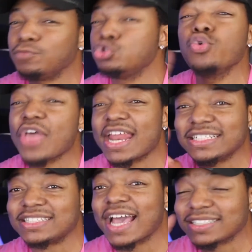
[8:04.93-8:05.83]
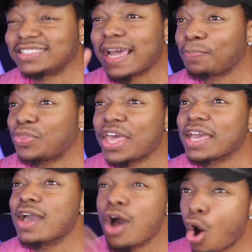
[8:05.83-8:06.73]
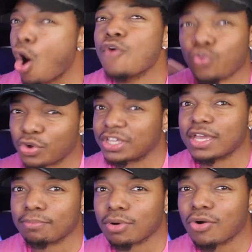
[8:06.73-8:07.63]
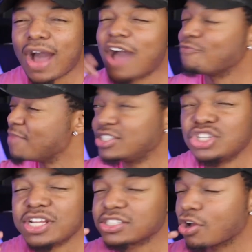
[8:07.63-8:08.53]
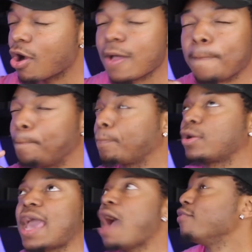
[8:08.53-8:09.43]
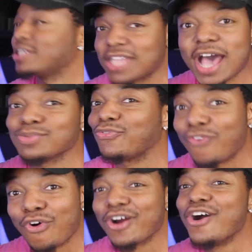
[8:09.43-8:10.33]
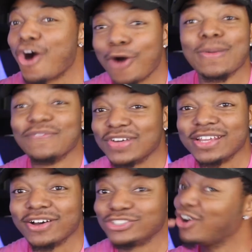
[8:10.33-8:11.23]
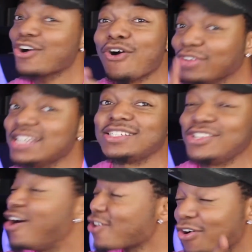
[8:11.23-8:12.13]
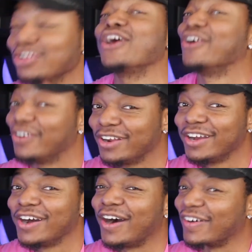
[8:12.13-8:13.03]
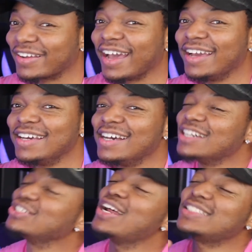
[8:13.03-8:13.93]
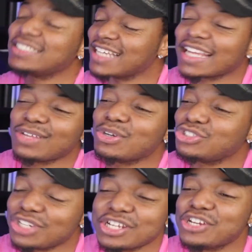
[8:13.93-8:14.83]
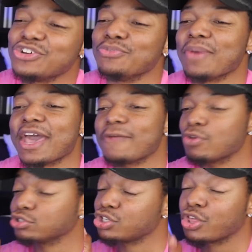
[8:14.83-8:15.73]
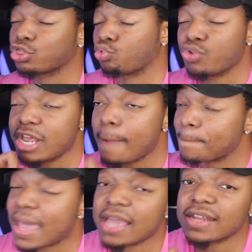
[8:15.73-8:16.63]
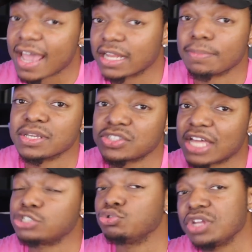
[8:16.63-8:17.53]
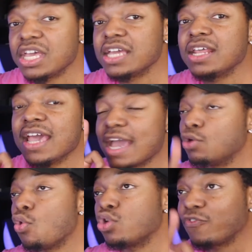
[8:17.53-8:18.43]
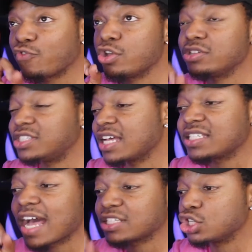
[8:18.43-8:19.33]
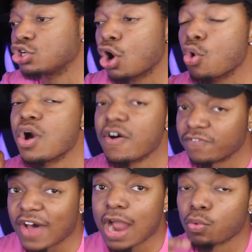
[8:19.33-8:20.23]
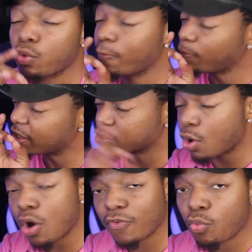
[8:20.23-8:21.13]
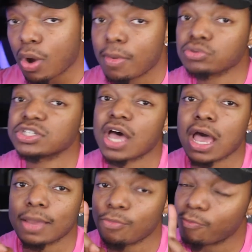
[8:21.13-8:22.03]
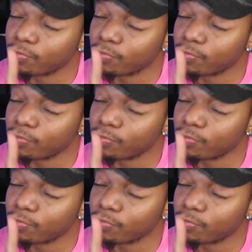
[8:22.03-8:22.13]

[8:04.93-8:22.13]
Do that exact same thing over again, bro. I've mentioned this countless times before on my videos. Y'all gonna listen, y'all gonna learn, okay? So that's exactly what you need to do, man. Those are the three main elements that you need in order for your TikTok to go viral. Let's go over one more time.